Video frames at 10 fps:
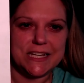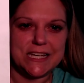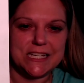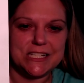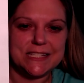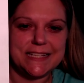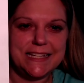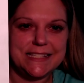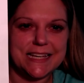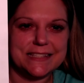each
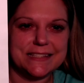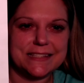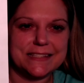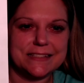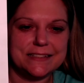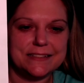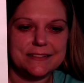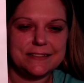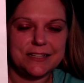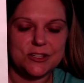sentence.
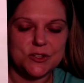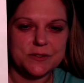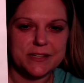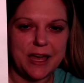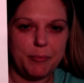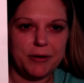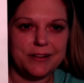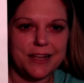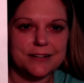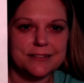Did you use a capital
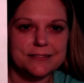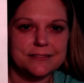letter?